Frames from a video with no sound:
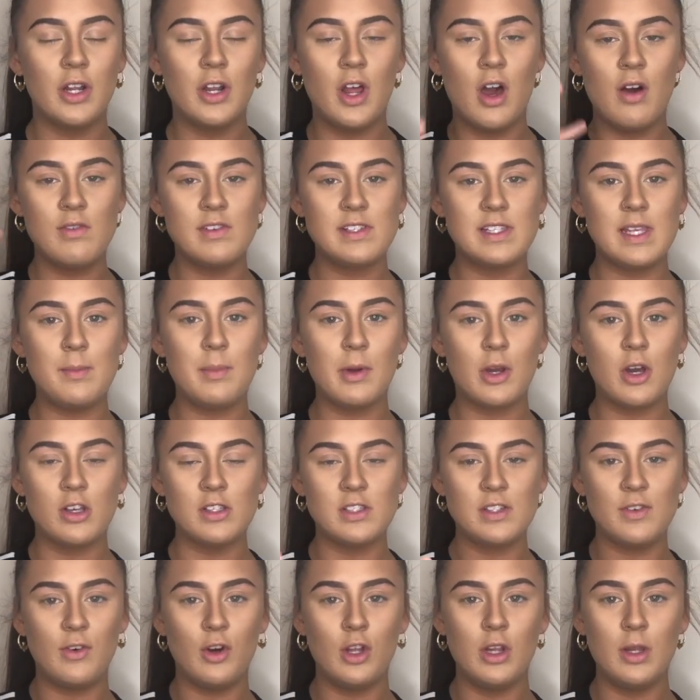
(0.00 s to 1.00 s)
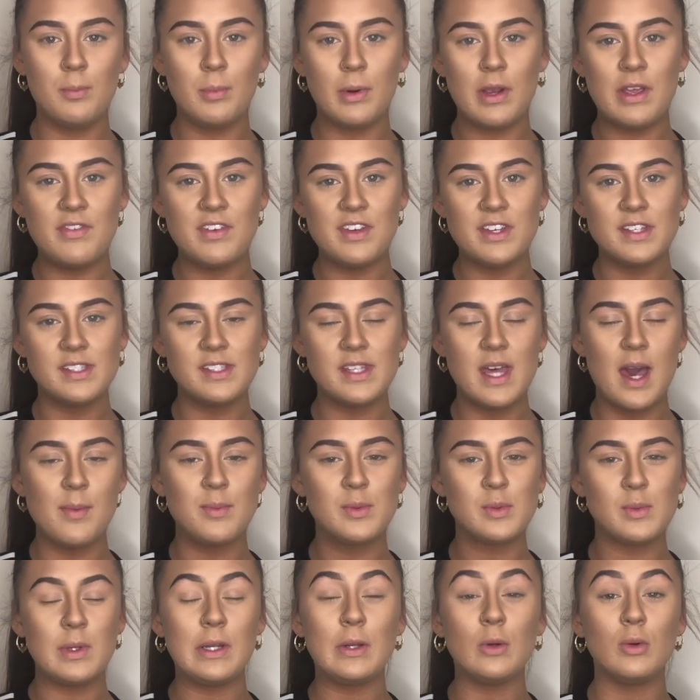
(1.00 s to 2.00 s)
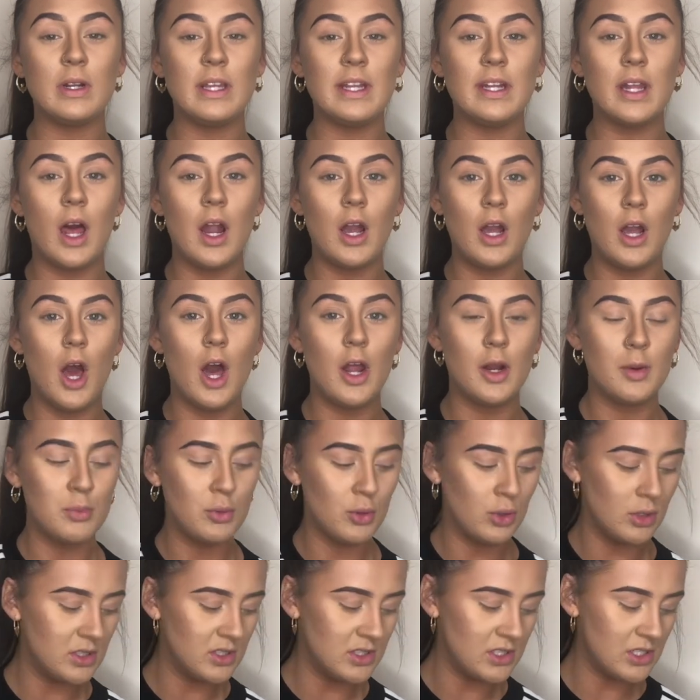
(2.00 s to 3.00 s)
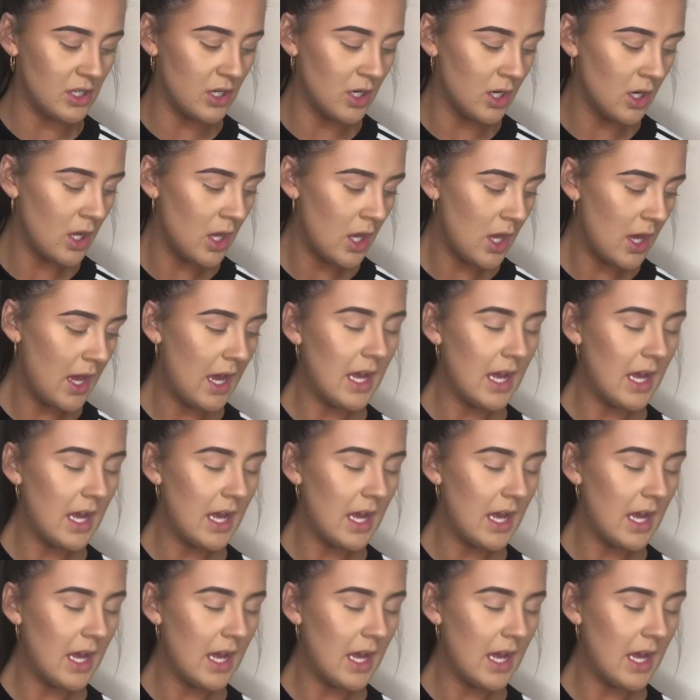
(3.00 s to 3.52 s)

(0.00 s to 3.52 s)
and obviously because of all the previous steps we don't need a lot of bronzer,